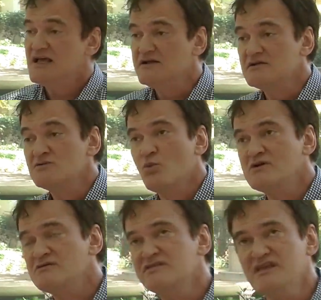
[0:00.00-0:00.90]
And
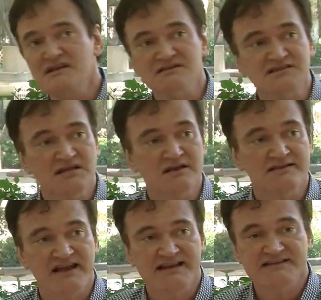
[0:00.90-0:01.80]
one of the things
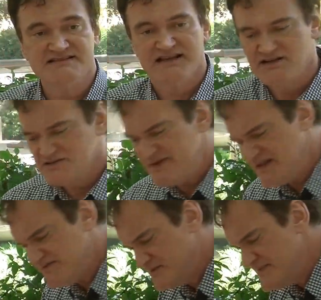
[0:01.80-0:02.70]
that he said, he goes, let
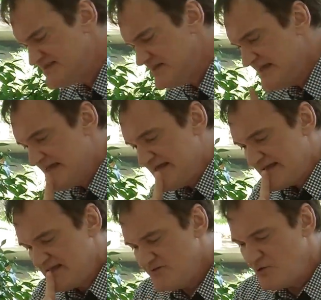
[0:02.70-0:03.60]
me
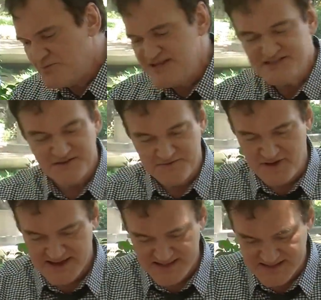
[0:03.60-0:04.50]
give you a piece of
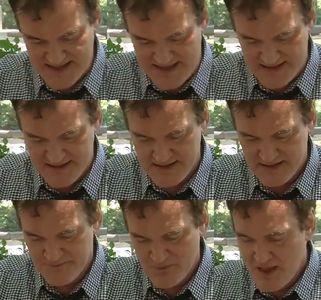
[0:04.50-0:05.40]
advice that
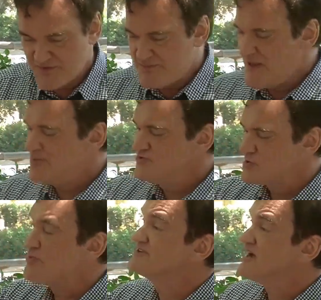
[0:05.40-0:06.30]
the people in your
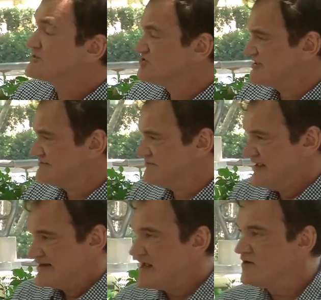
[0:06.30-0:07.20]
production,
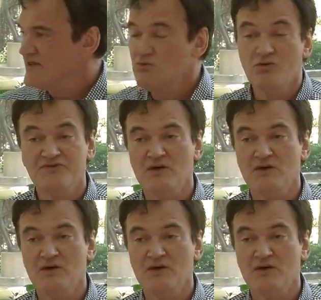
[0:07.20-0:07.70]
not only will